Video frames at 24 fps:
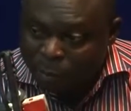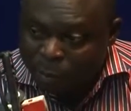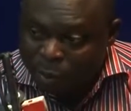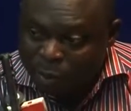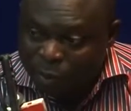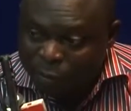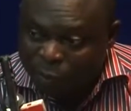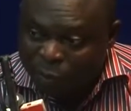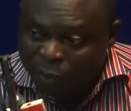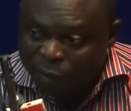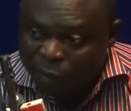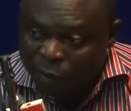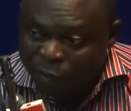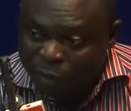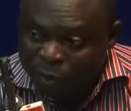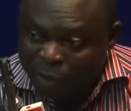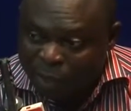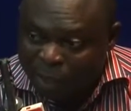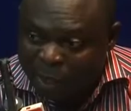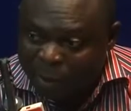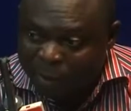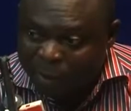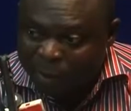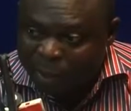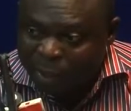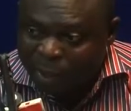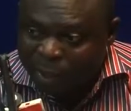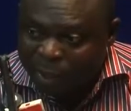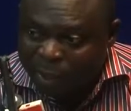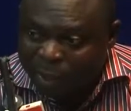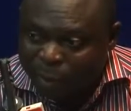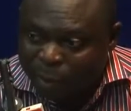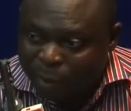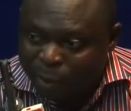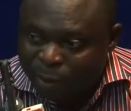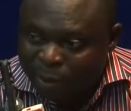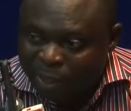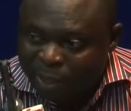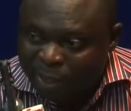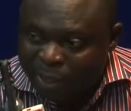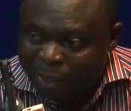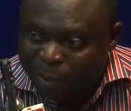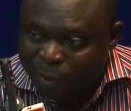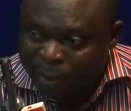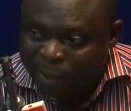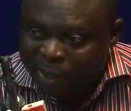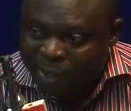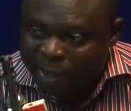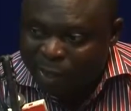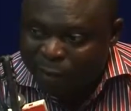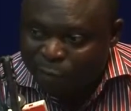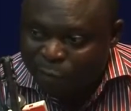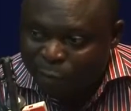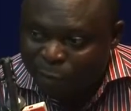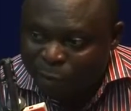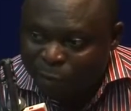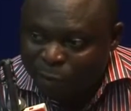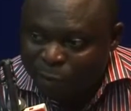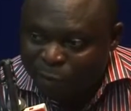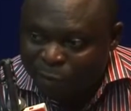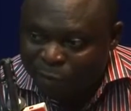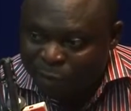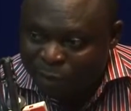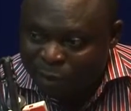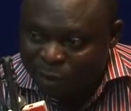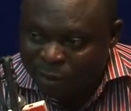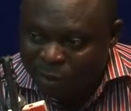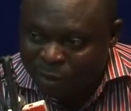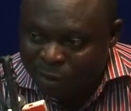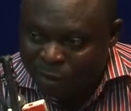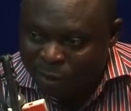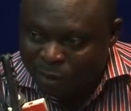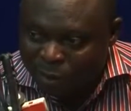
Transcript: But for the first time, the budget emanated from his office.